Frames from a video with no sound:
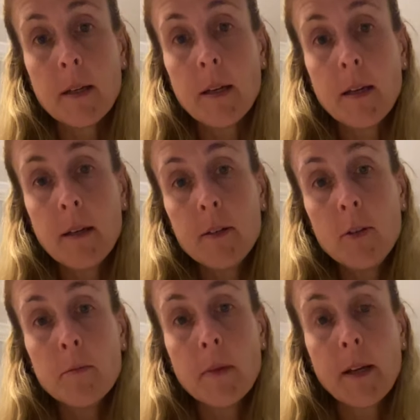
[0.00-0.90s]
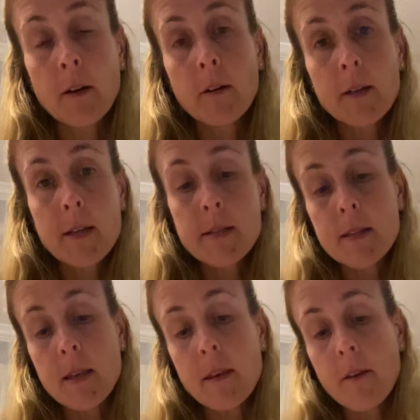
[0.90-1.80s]
And you might already
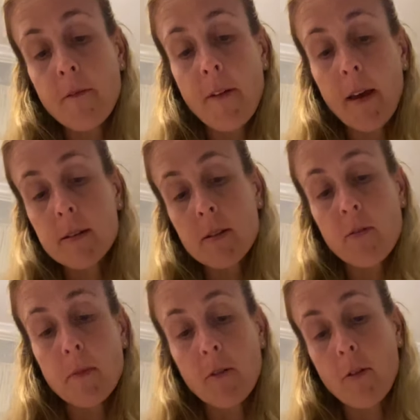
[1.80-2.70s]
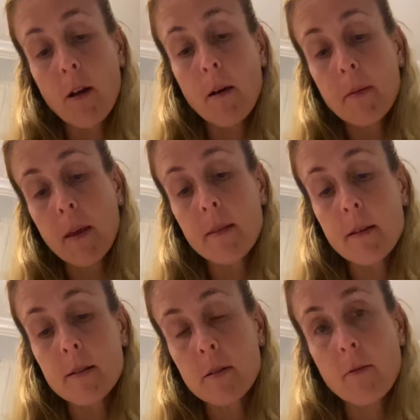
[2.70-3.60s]
see the effects of me rubbing
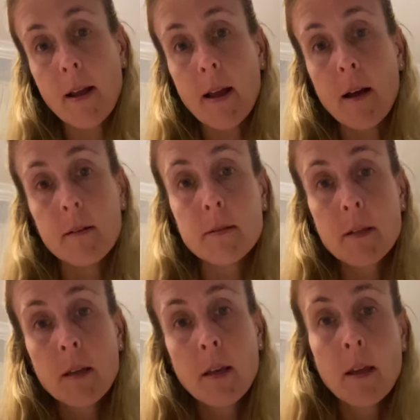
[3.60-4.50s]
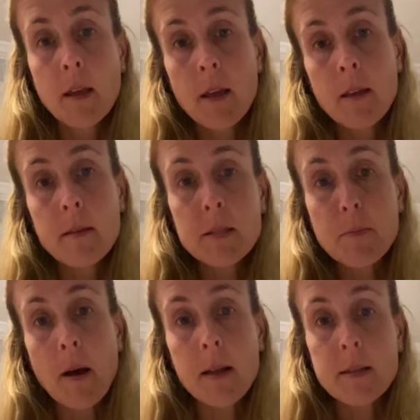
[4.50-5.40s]
this around in the
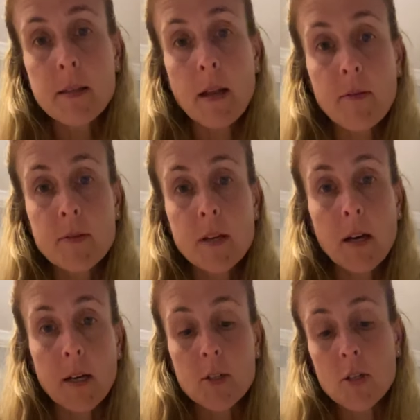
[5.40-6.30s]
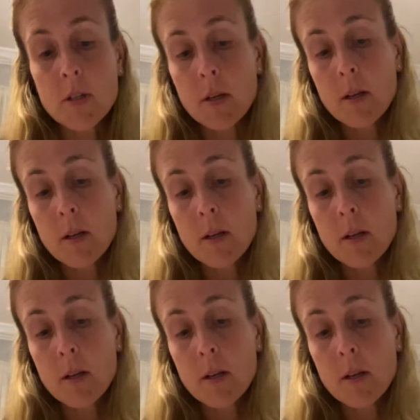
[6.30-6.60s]
spots that I've touched.